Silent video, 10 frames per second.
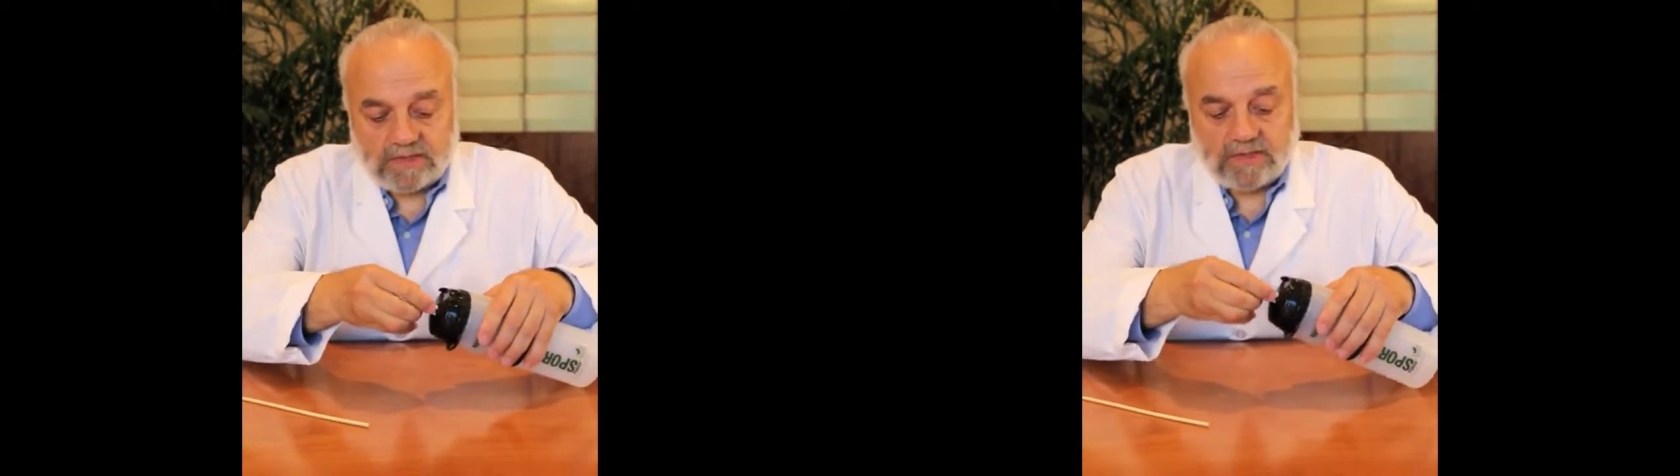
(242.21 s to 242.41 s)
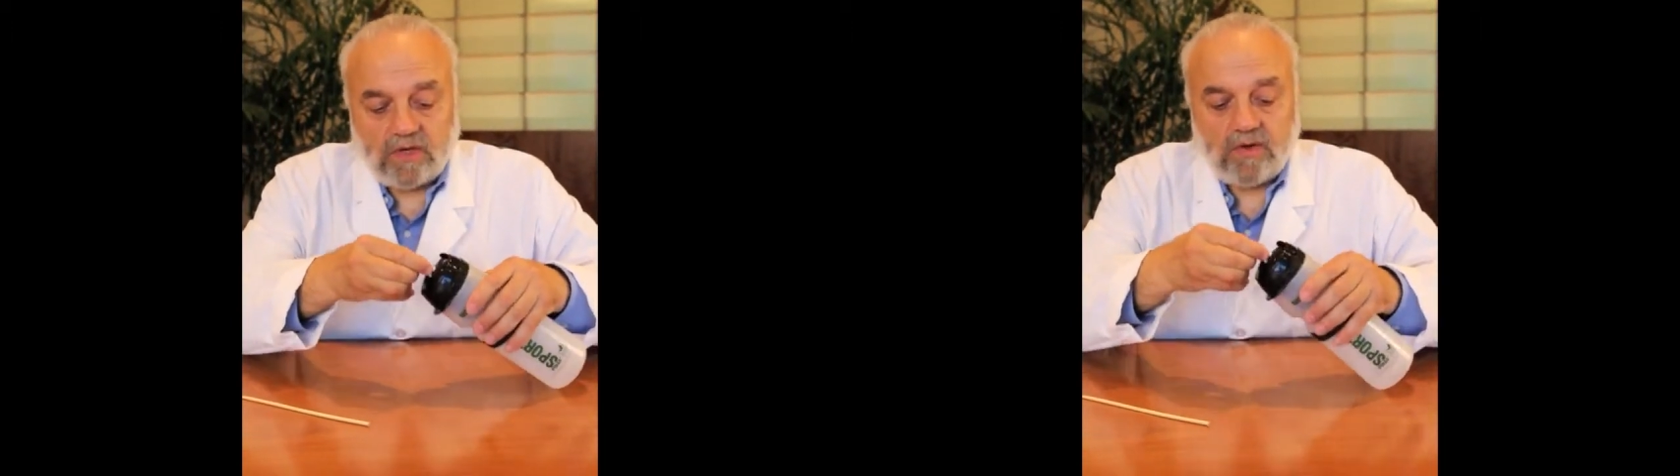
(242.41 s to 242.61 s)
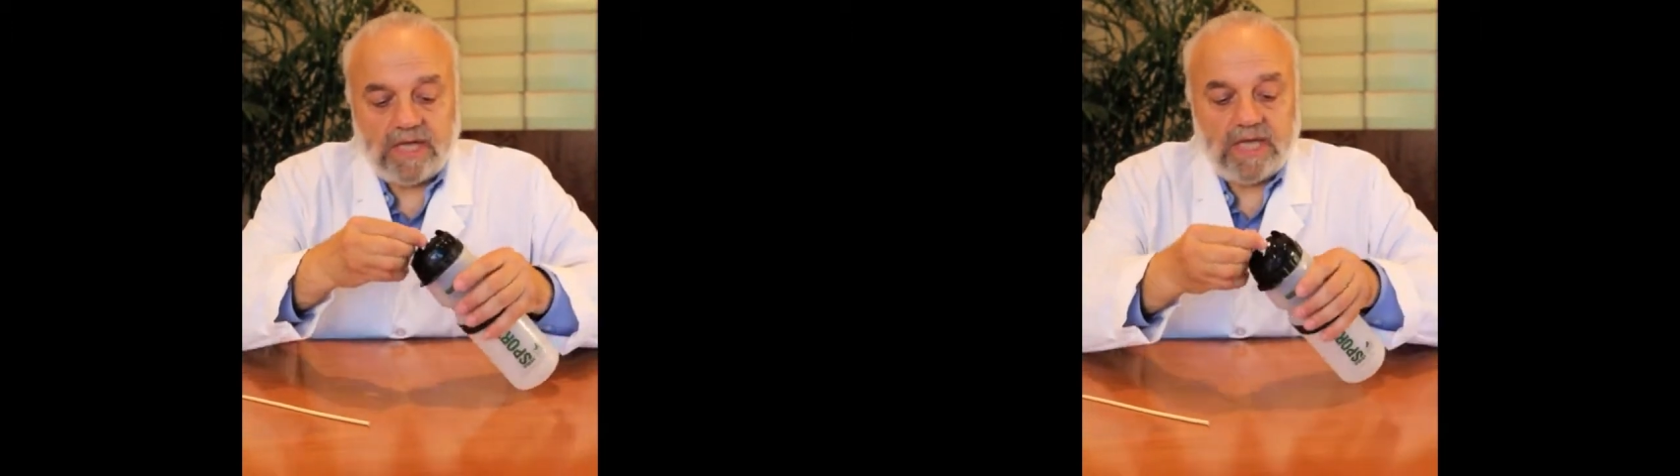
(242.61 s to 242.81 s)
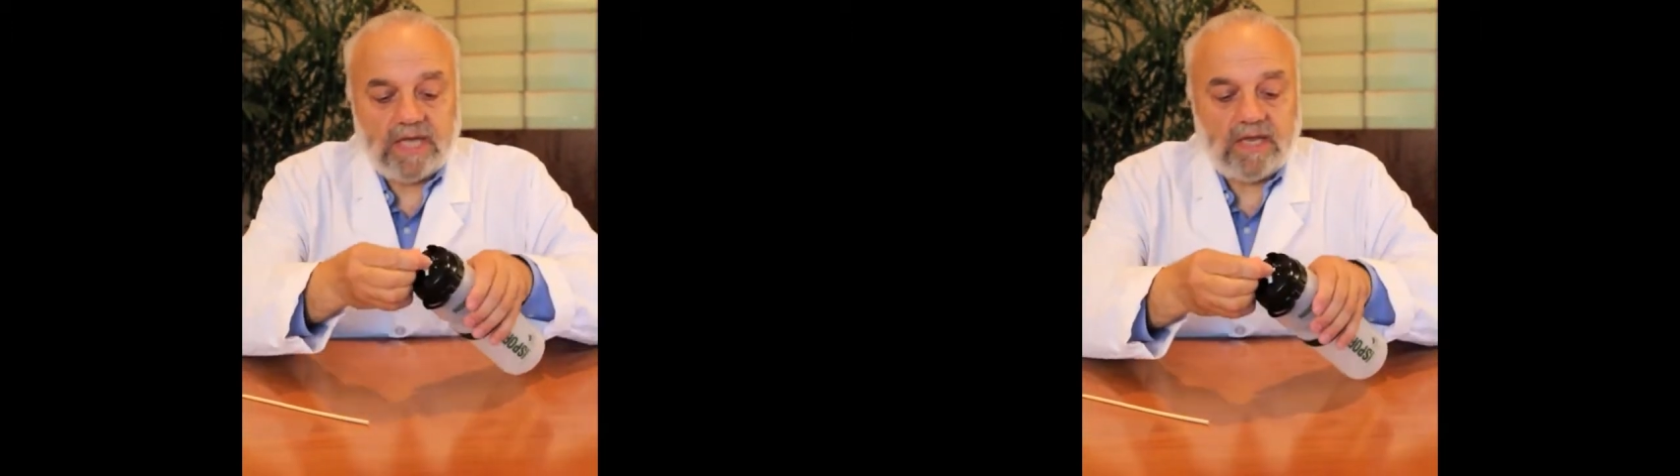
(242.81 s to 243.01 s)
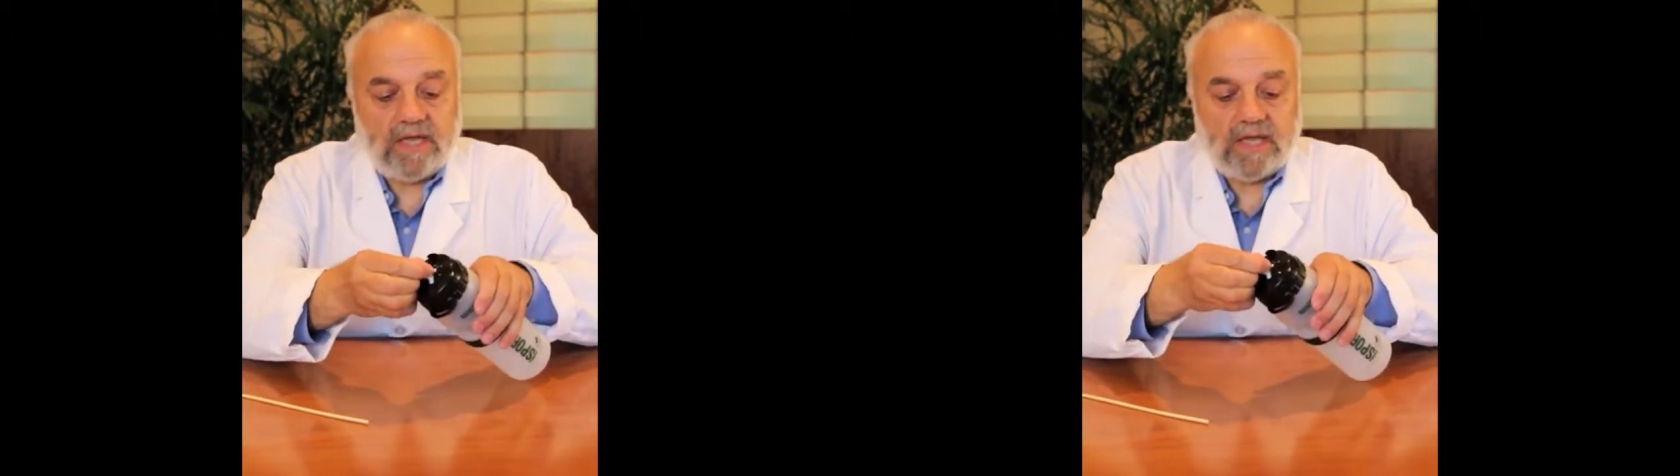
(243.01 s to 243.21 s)
to go
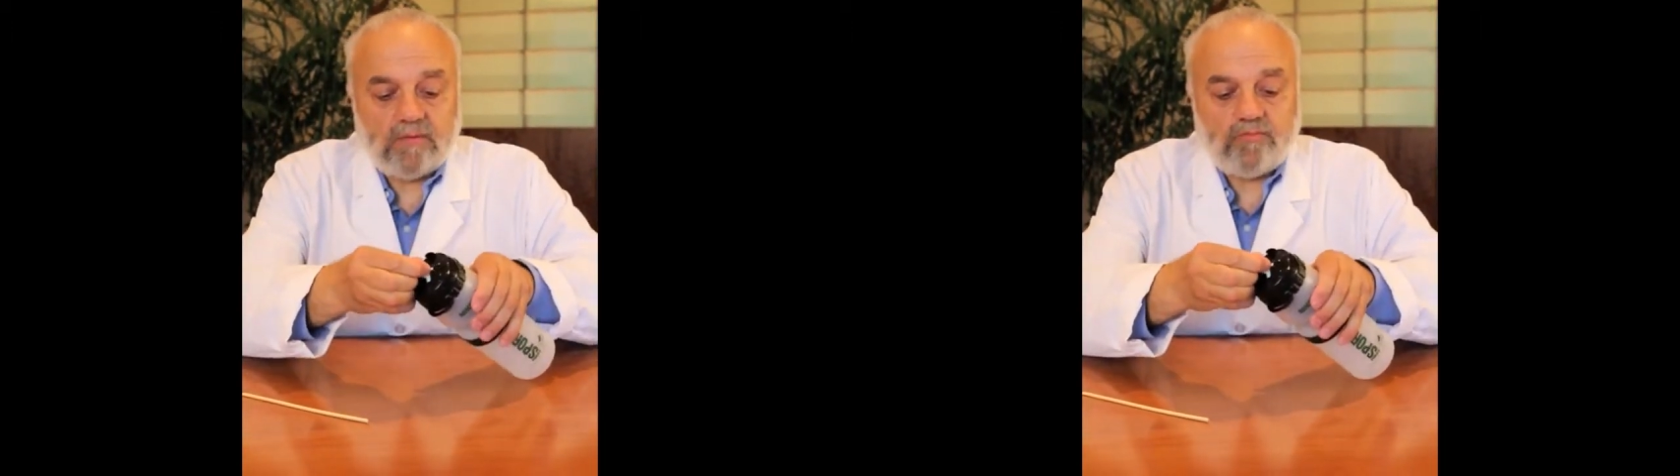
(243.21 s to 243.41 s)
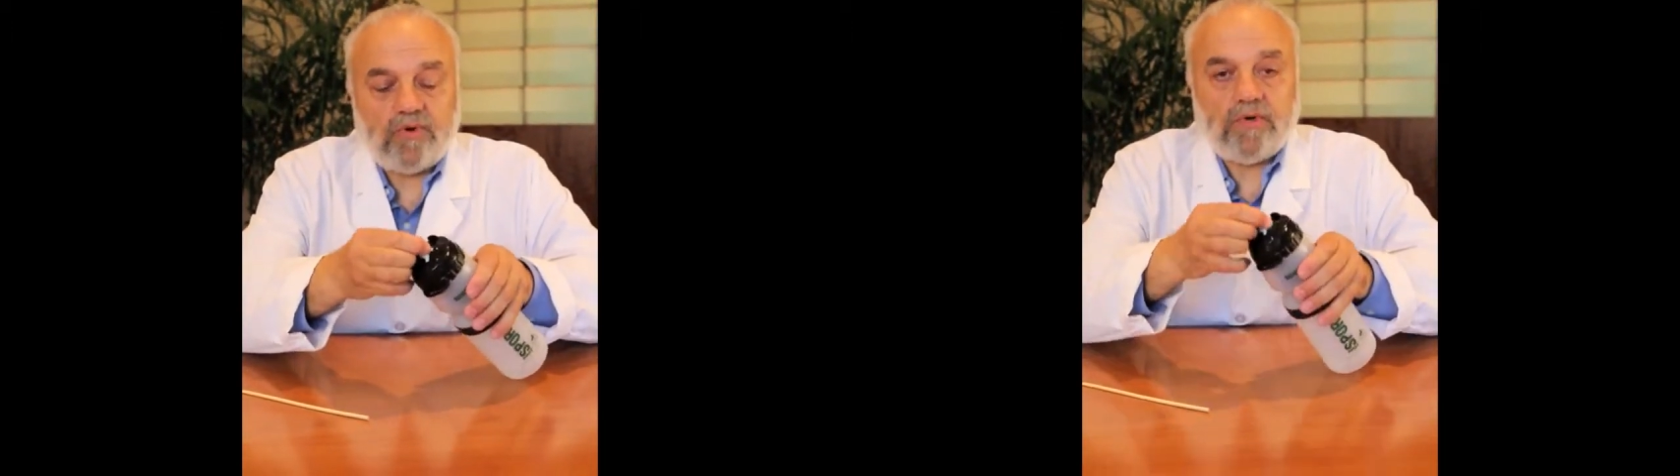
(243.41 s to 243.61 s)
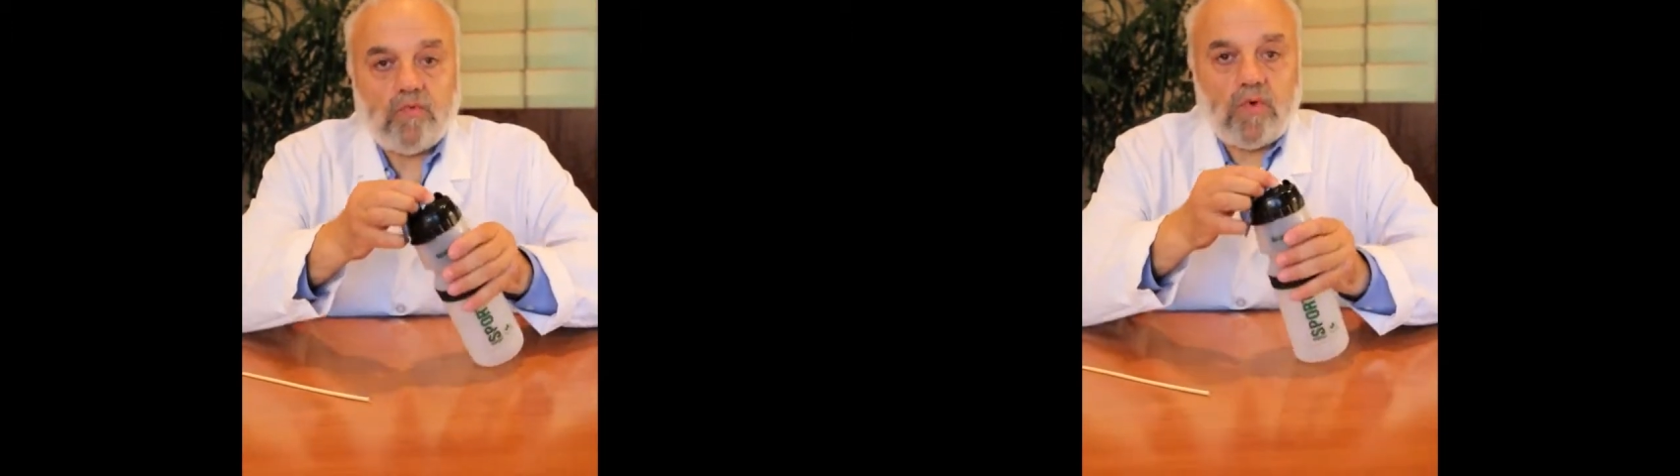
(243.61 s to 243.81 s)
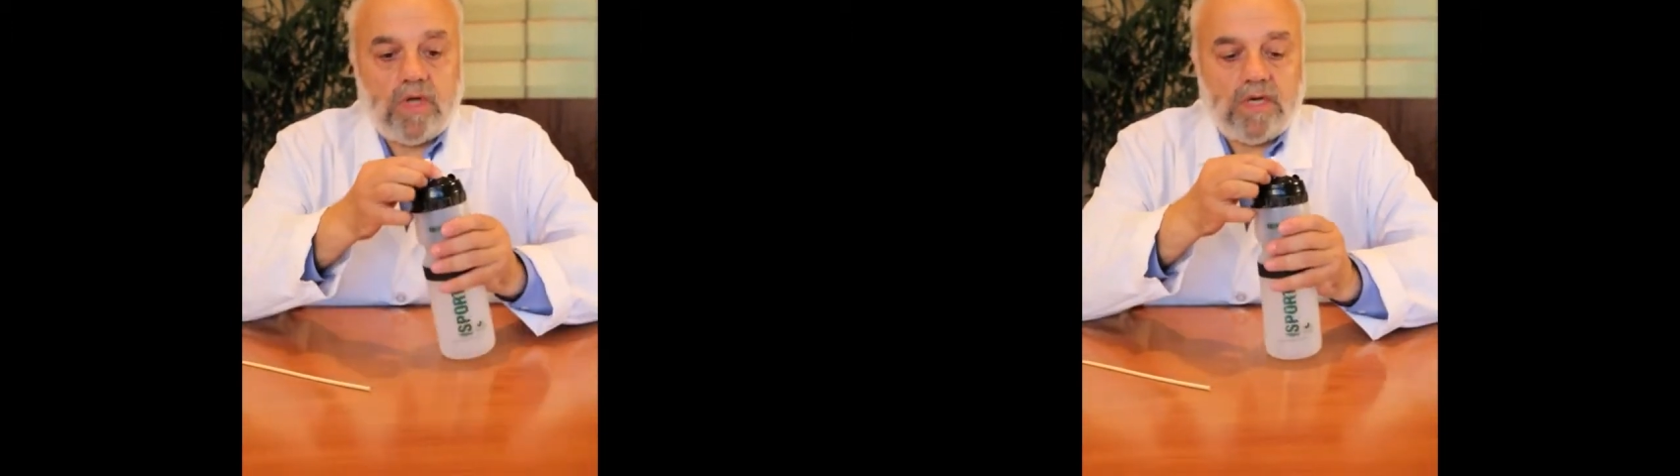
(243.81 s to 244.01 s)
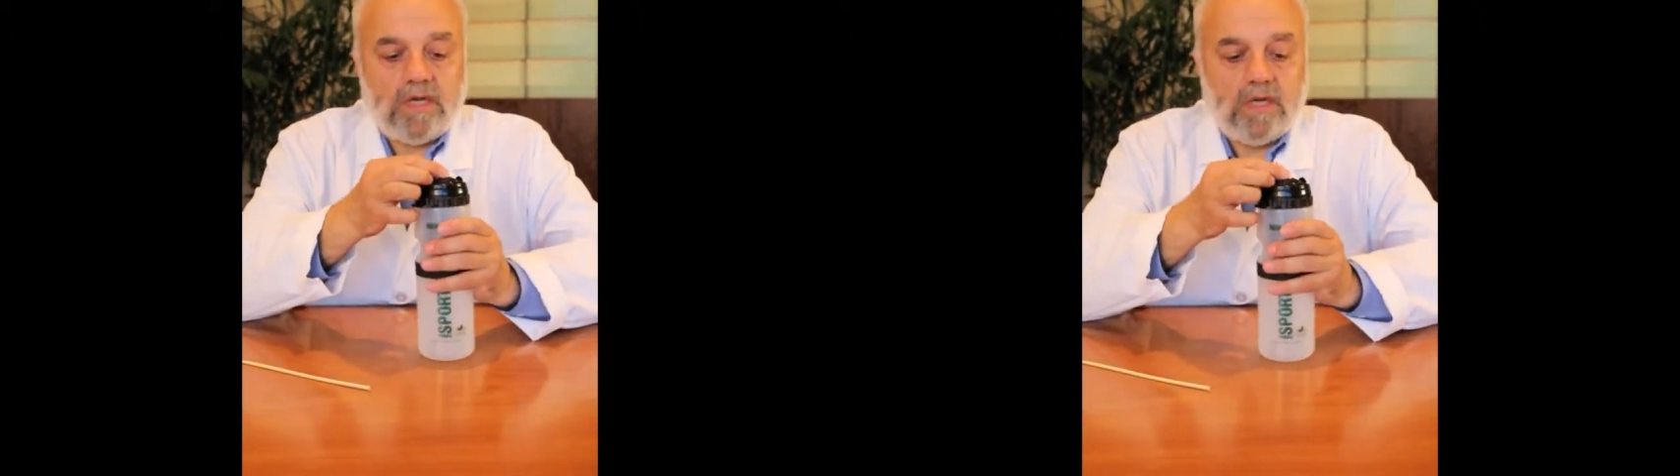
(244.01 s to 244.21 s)
ahead and put
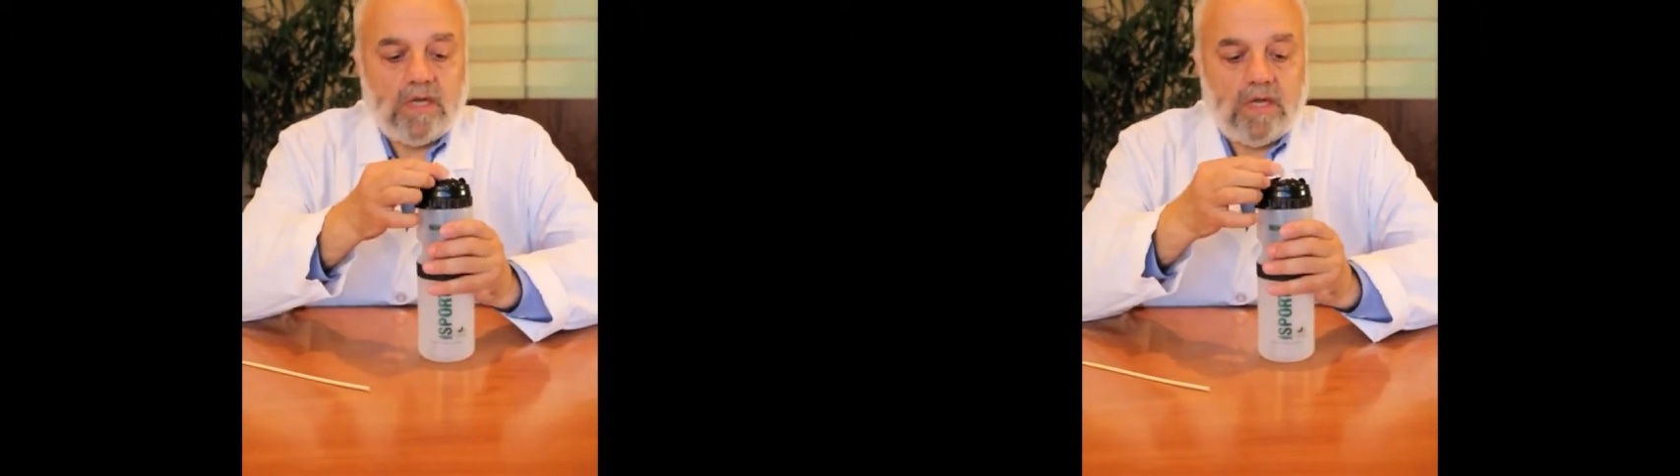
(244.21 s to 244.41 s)
one